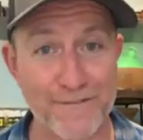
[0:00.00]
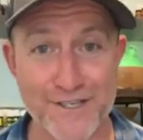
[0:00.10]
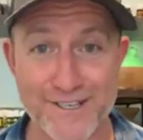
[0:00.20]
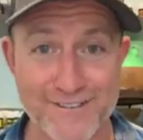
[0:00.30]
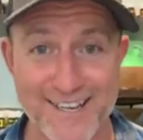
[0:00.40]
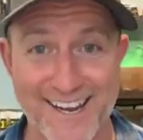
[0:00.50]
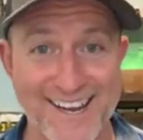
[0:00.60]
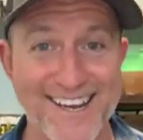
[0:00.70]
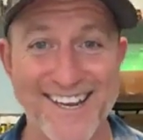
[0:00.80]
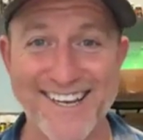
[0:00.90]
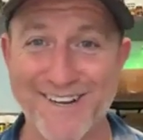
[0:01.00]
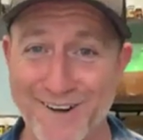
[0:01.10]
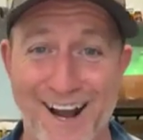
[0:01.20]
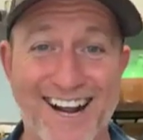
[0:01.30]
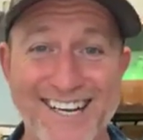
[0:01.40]
every single day,
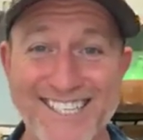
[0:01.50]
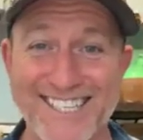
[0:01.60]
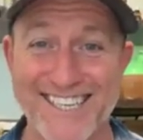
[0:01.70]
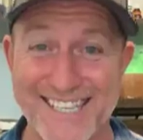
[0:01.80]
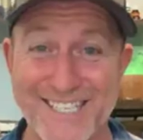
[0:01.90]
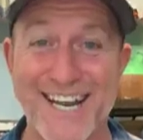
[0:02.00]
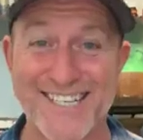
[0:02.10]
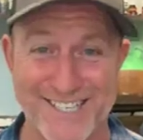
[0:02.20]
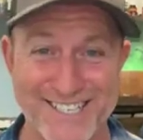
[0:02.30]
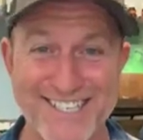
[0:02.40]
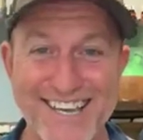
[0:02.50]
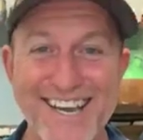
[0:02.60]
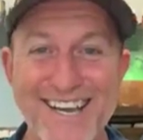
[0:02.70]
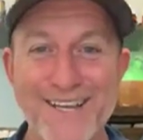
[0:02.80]
you're not going to see the changes.